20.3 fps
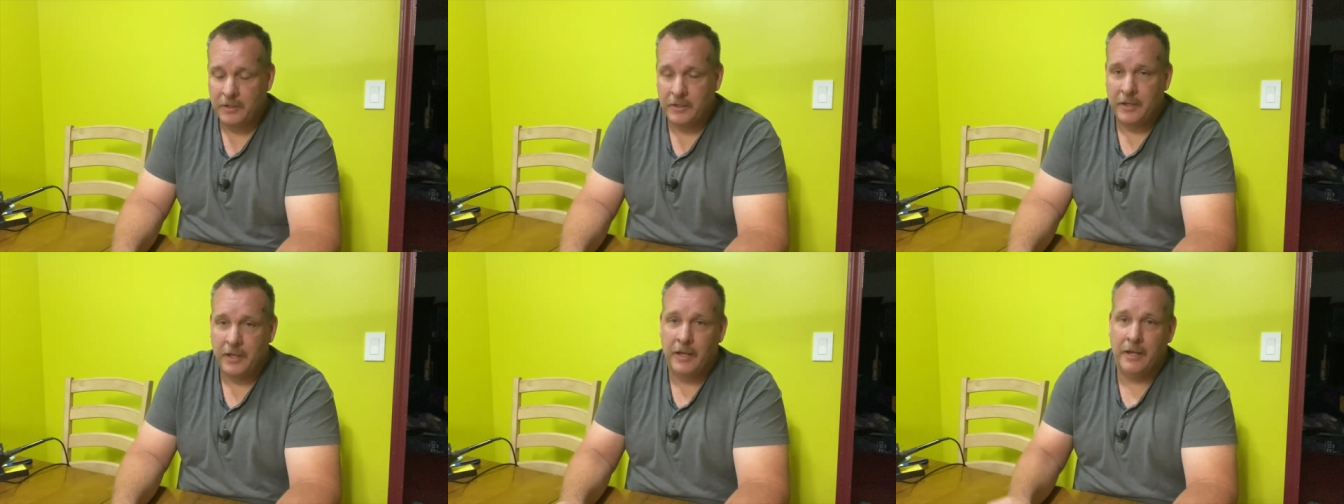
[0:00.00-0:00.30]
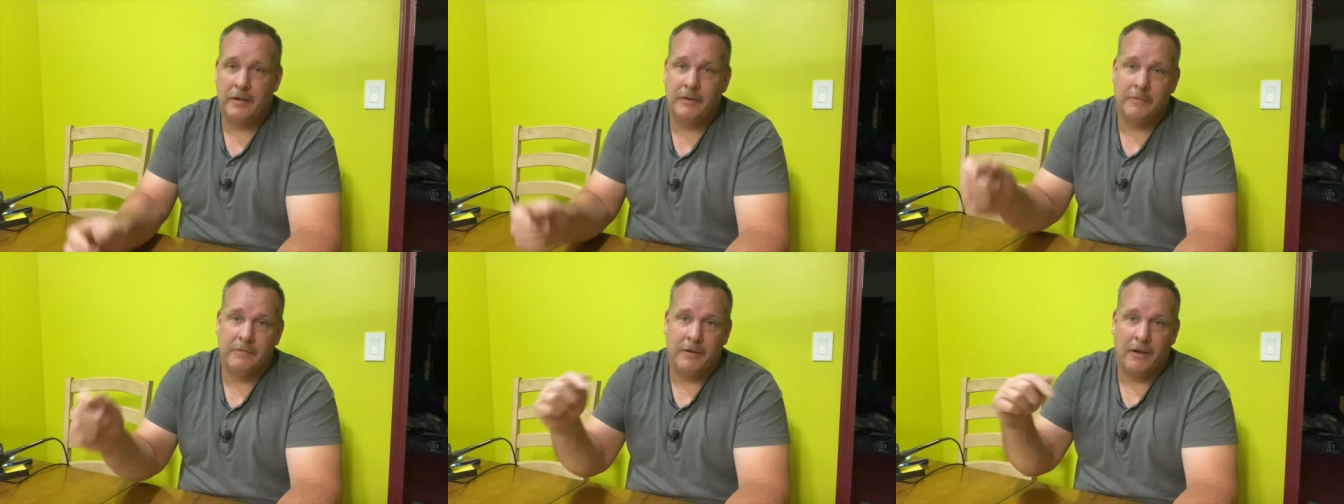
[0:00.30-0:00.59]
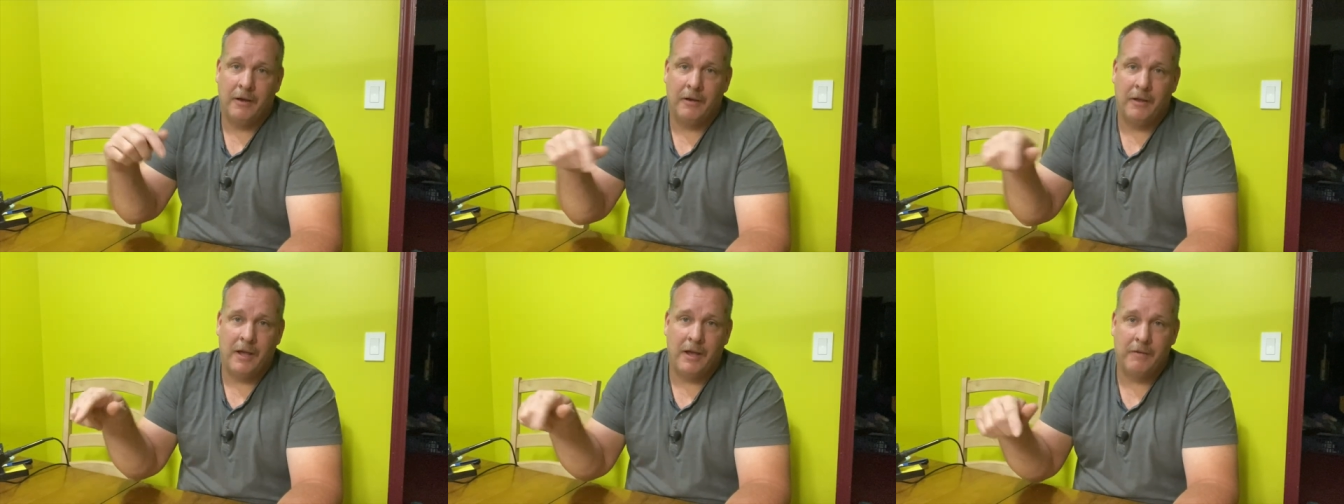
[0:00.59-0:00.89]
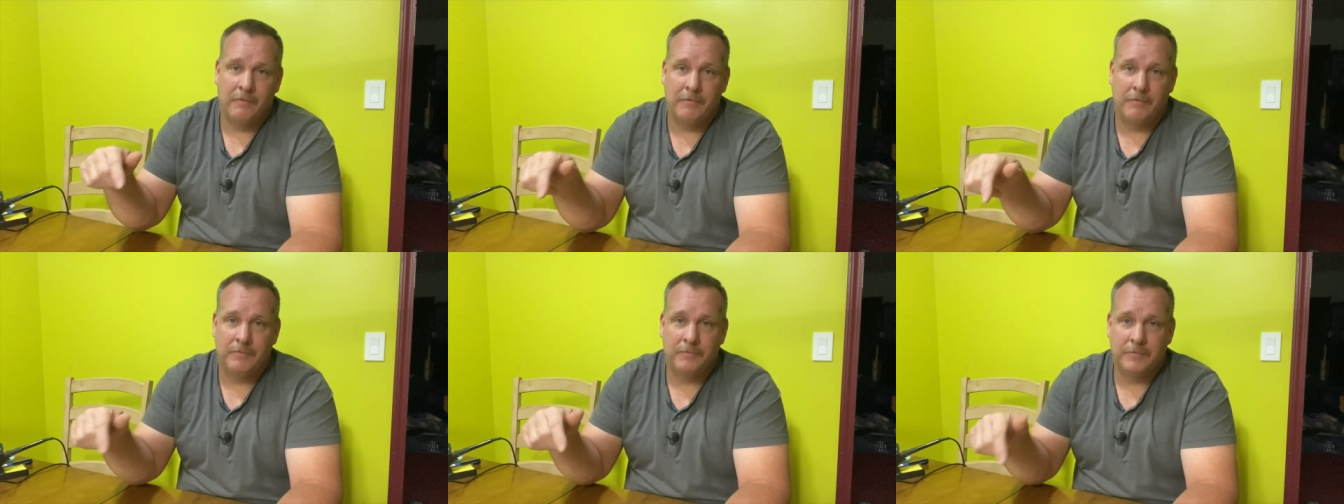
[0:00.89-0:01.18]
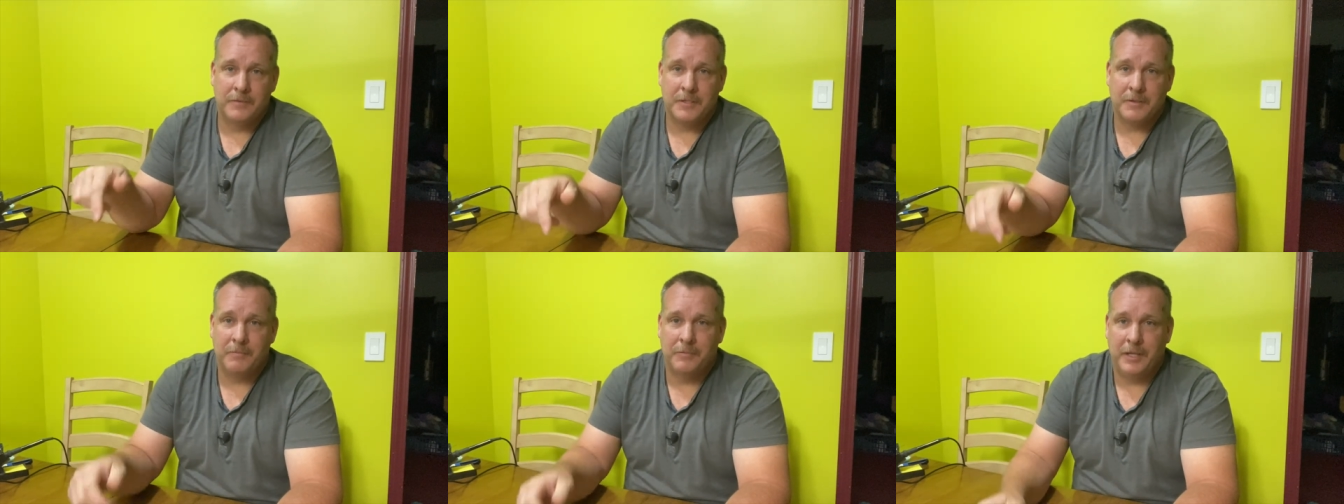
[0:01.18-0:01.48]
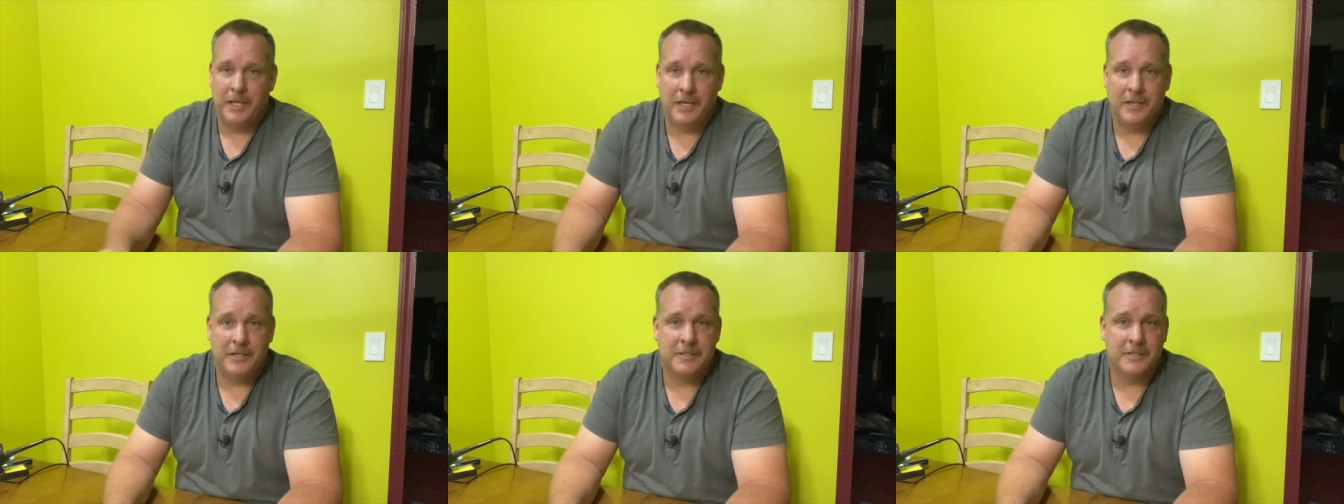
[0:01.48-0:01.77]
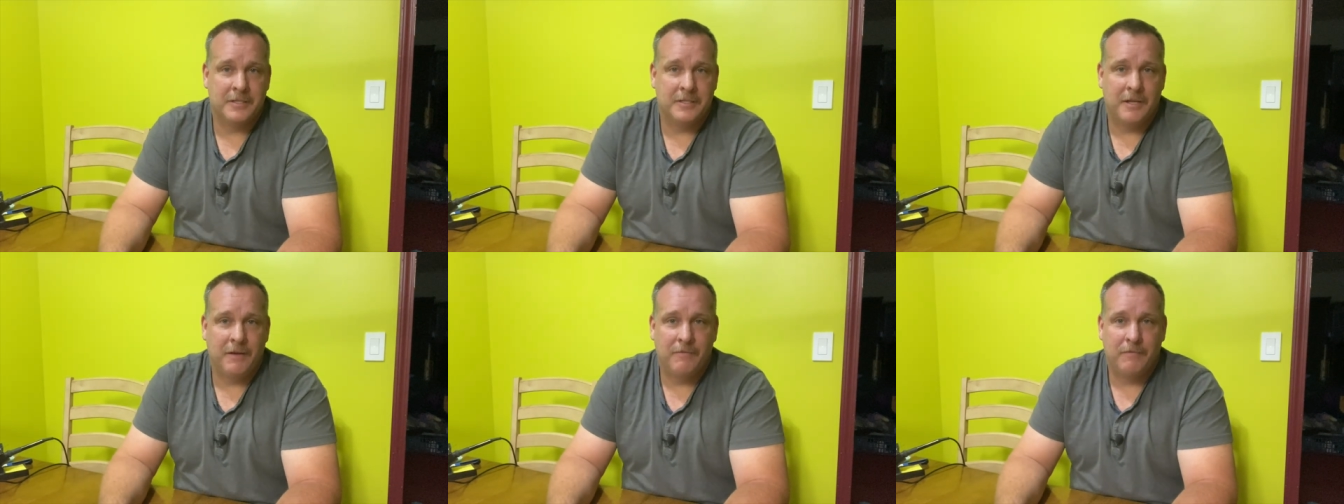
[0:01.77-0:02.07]
and I'll have some links
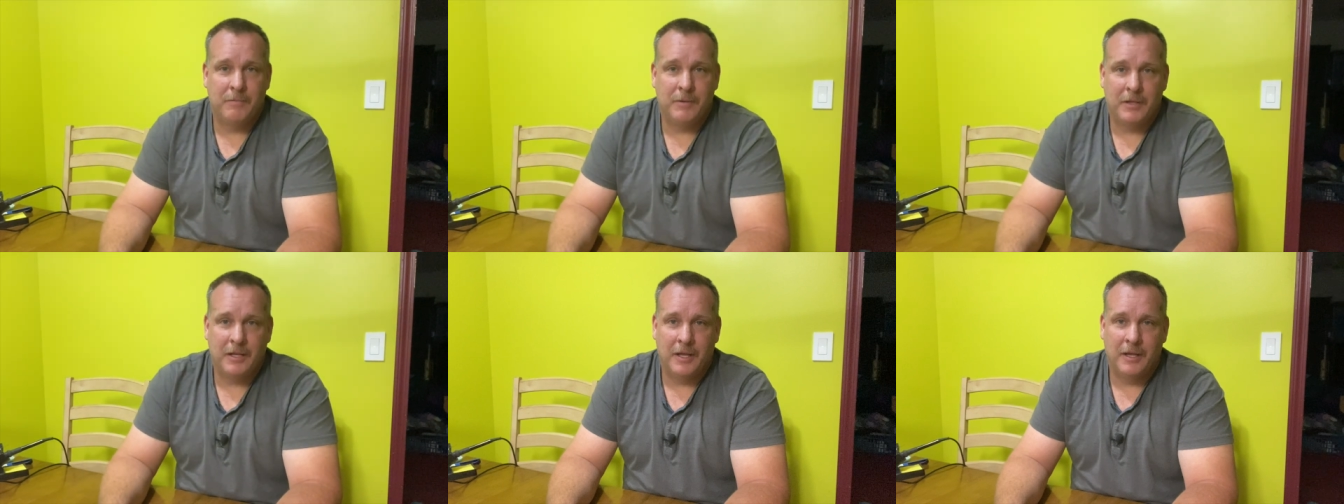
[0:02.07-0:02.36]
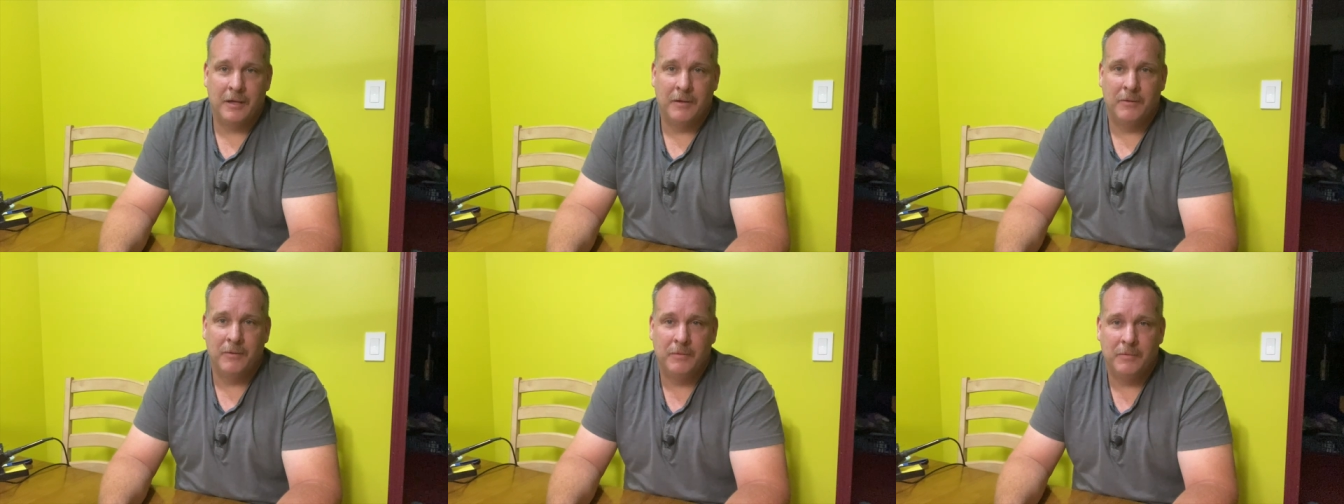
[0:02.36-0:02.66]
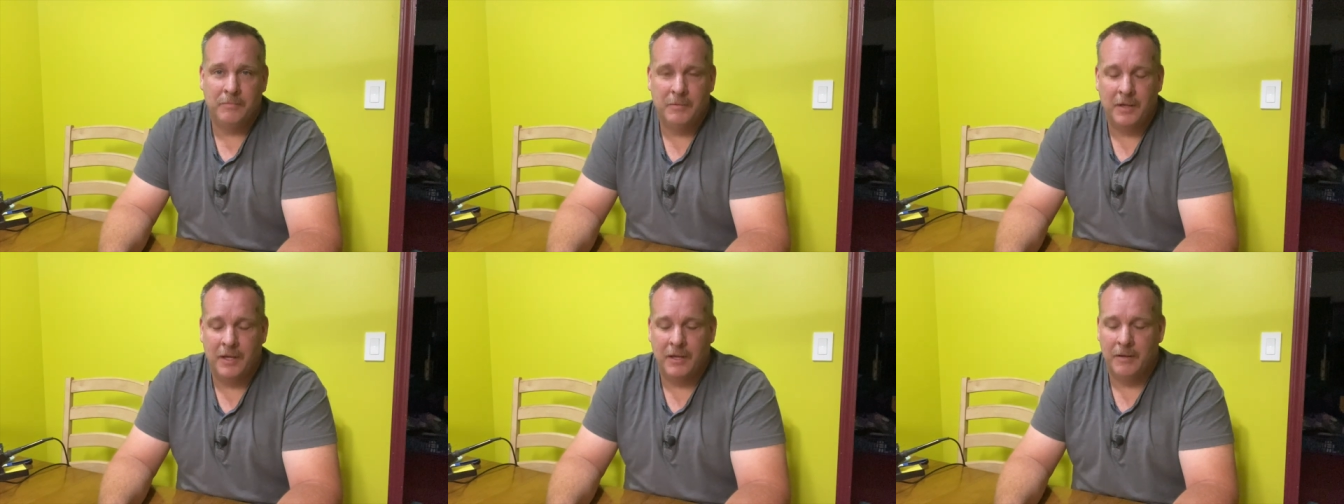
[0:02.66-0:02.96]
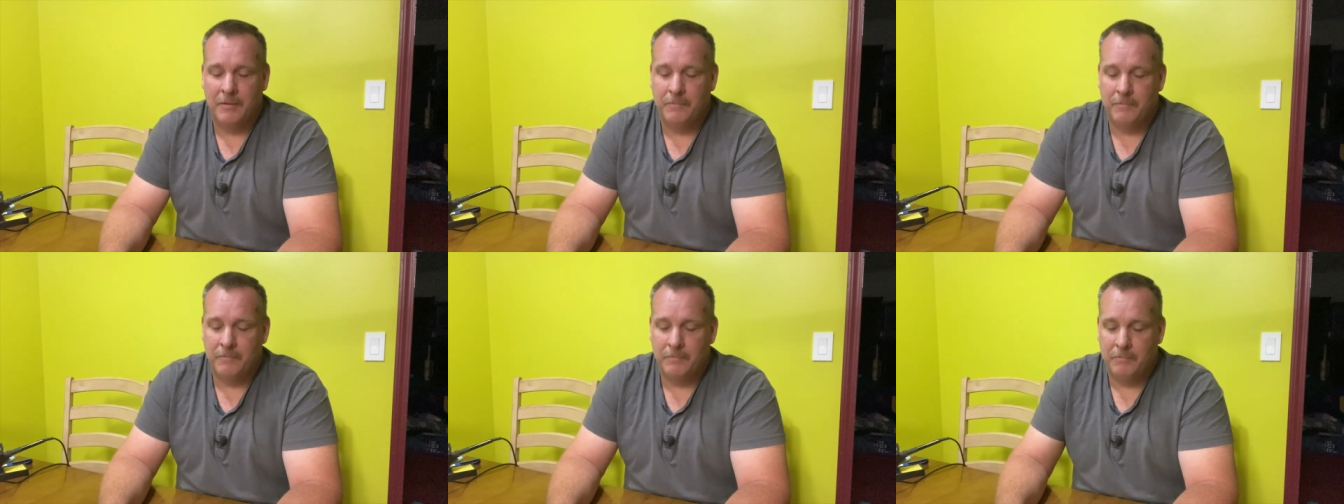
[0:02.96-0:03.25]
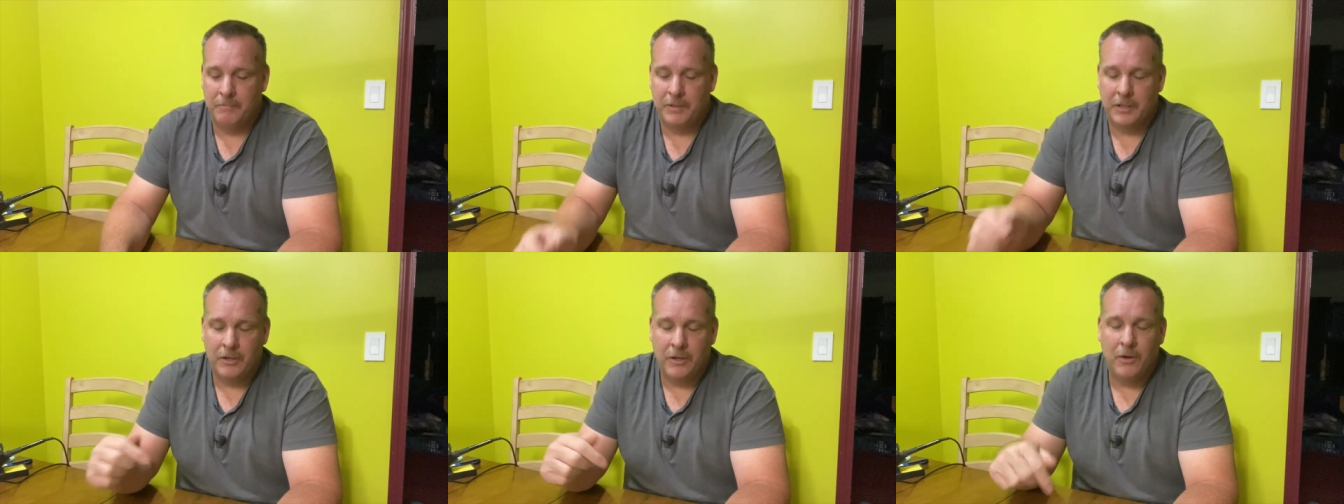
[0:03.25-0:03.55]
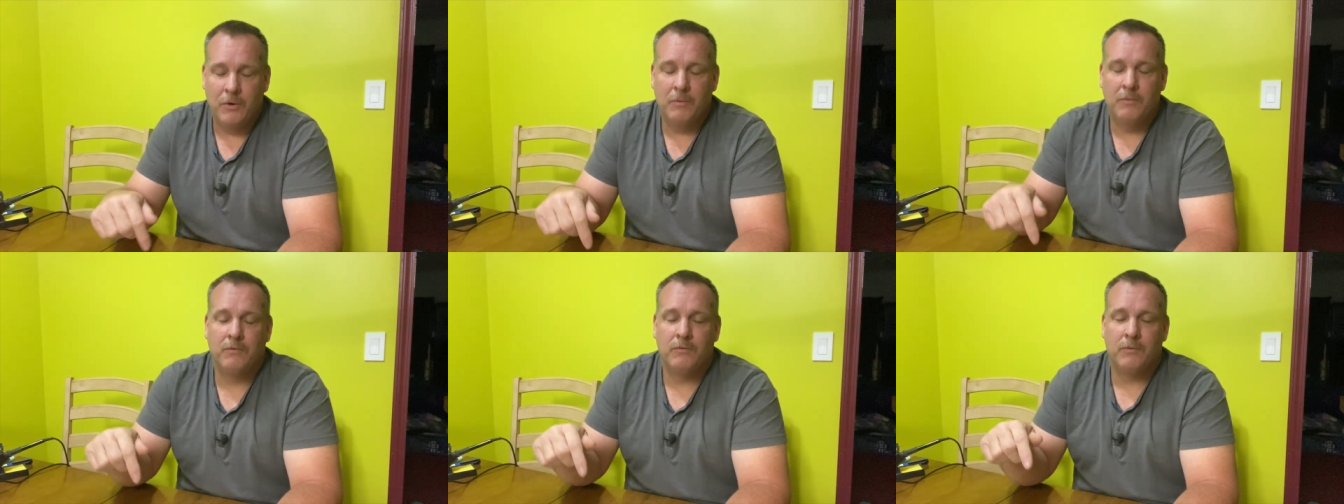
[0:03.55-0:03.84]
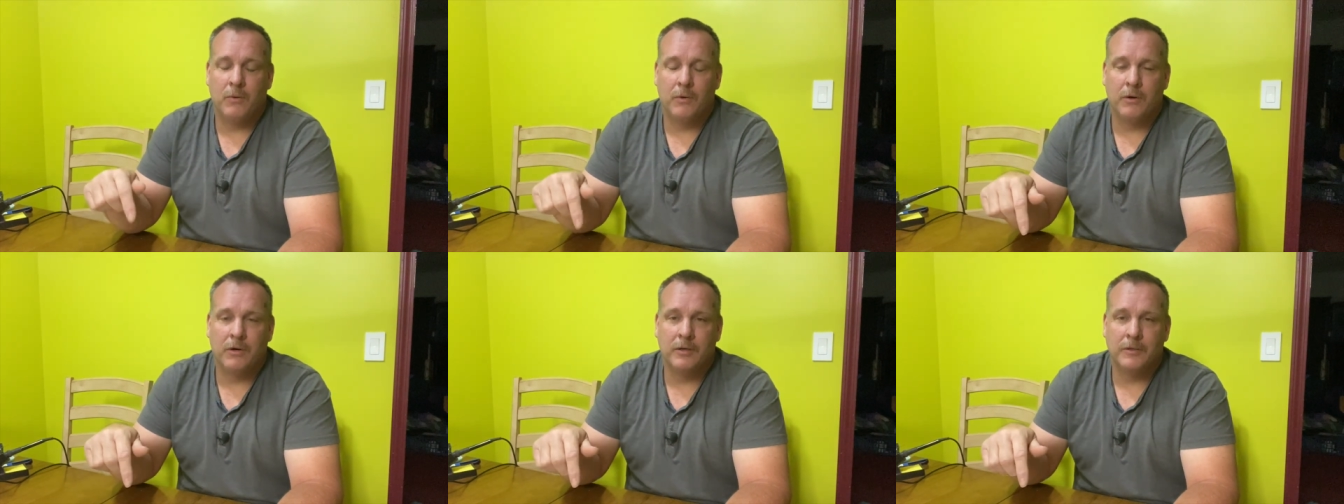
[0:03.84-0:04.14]
and stuff below, um, below
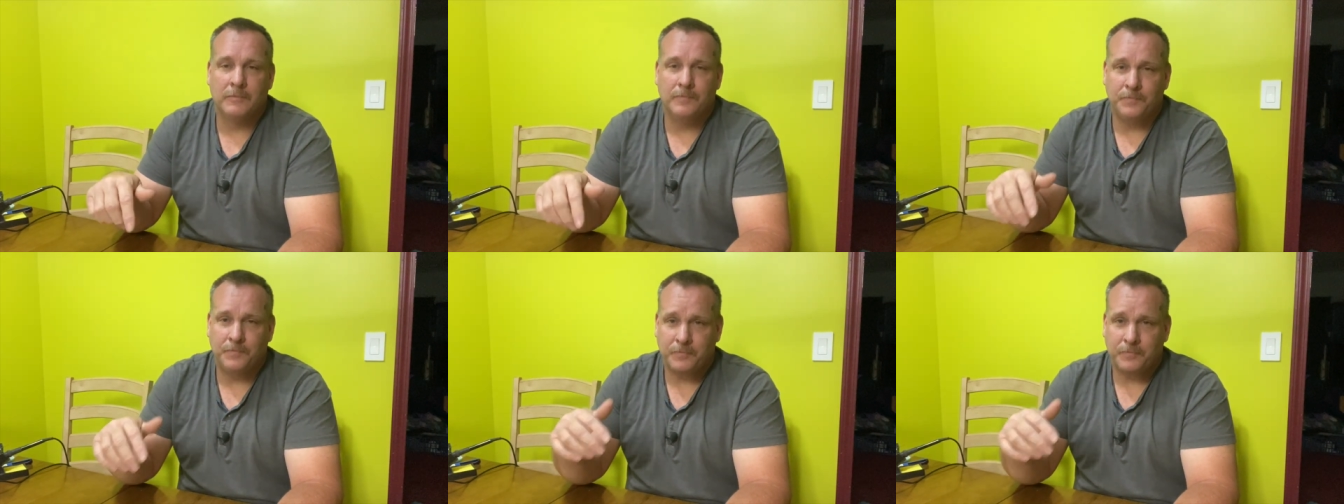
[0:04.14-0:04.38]
for